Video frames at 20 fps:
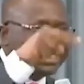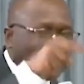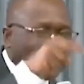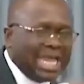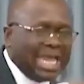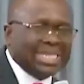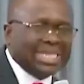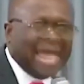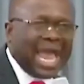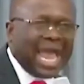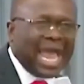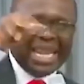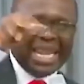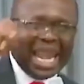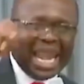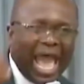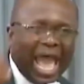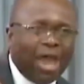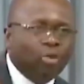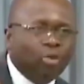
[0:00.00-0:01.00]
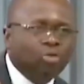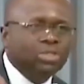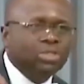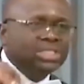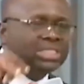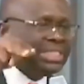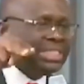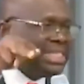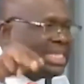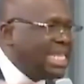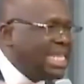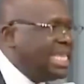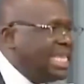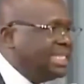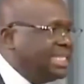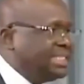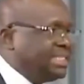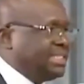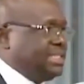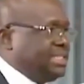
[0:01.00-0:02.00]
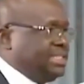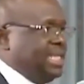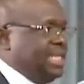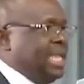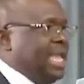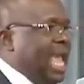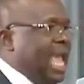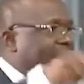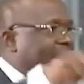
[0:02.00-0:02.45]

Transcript: that allowed these